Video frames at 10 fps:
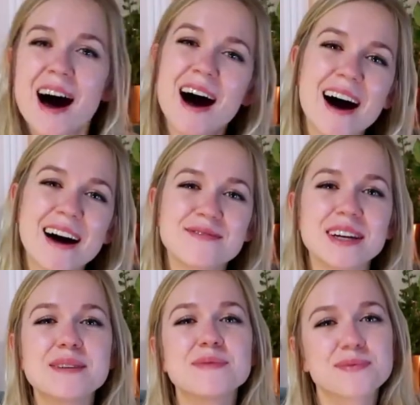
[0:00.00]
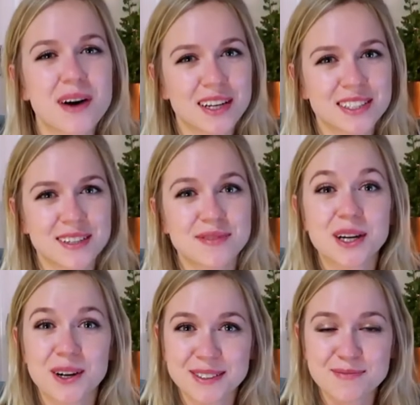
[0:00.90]
Hi, my name is Masha, I'm the
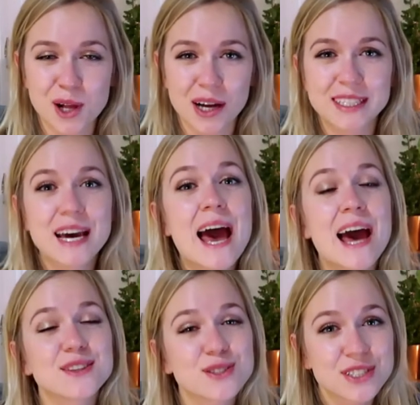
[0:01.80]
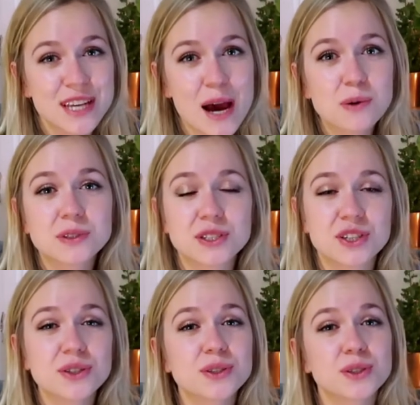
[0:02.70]
Coding Blonde, and today I want to
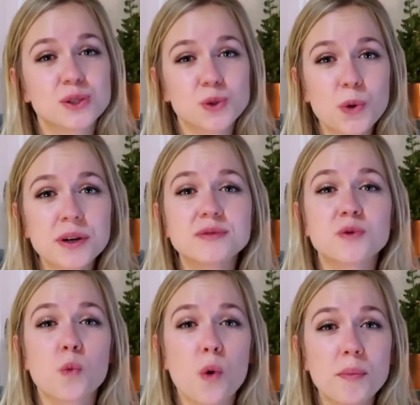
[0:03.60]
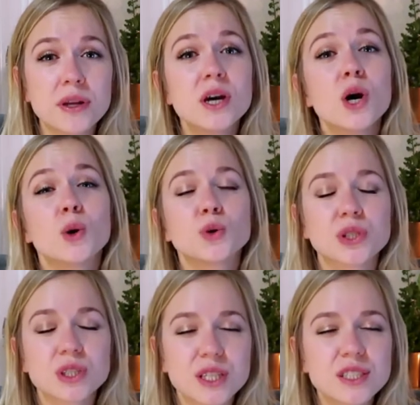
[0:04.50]
tell you the story of a woman
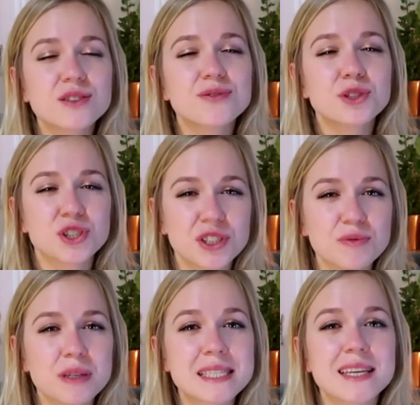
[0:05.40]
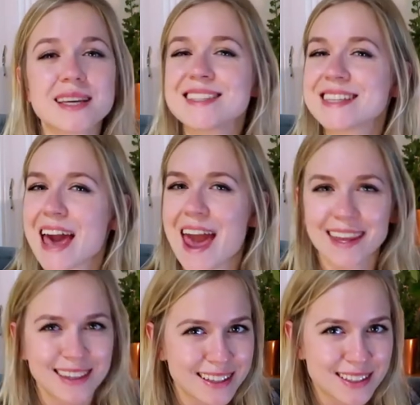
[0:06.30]
whose list of achievements is
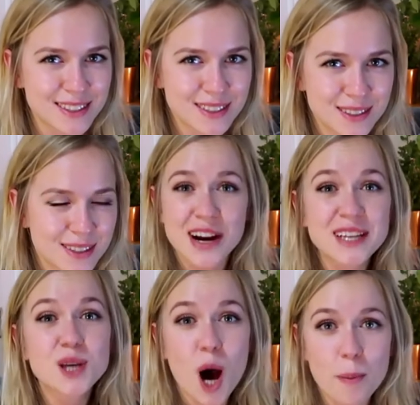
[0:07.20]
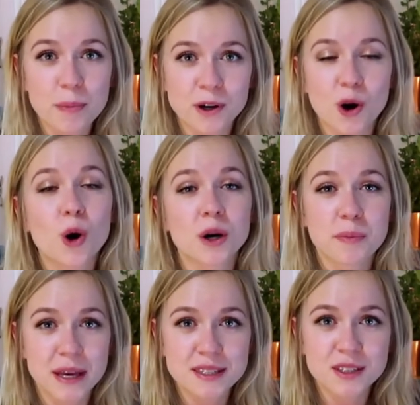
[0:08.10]
endless. Grace Hopper, or
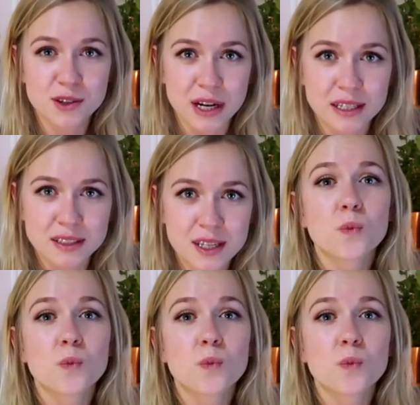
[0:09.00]
Amazing Grace,